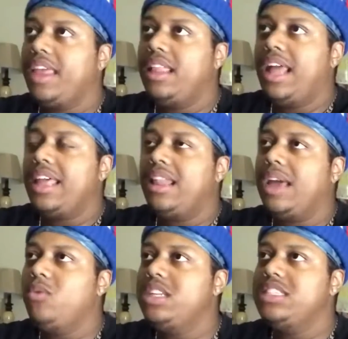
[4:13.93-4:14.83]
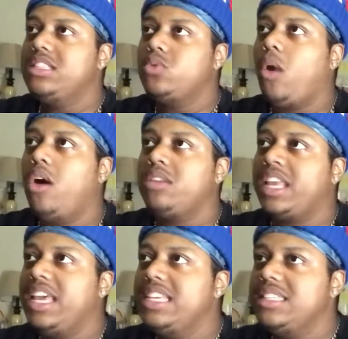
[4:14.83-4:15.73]
Like what is this, Walt
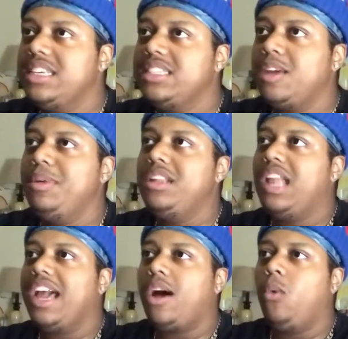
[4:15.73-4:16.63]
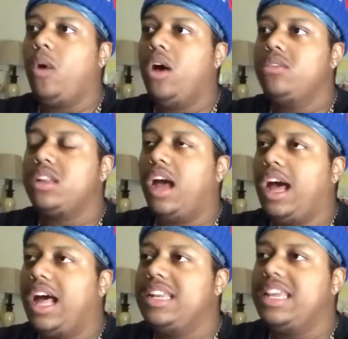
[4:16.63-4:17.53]
Disney or something? He look like
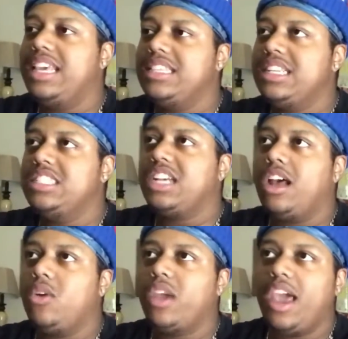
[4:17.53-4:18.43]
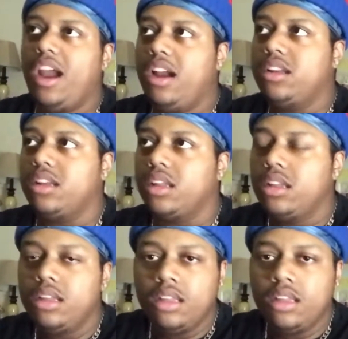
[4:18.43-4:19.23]
a Disney Channel character.